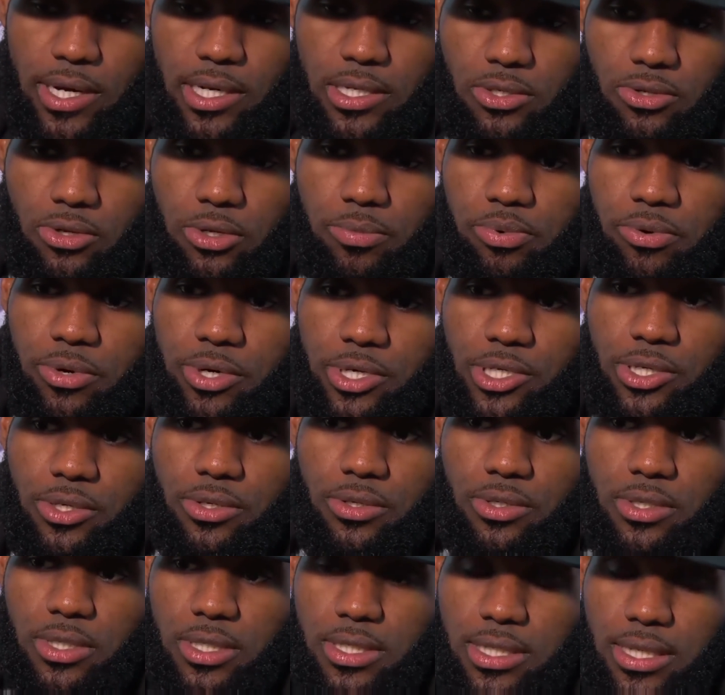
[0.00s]
the greatest three-point
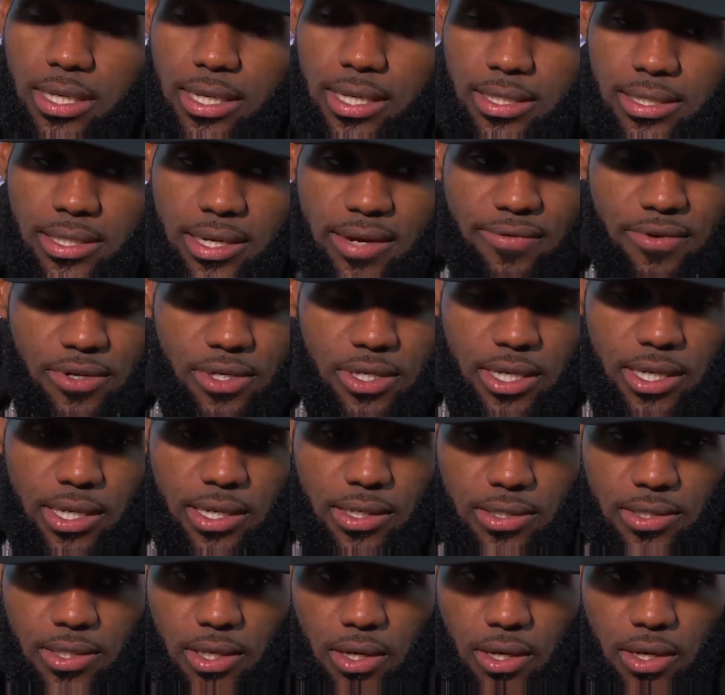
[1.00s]
shooters this league has ever seen.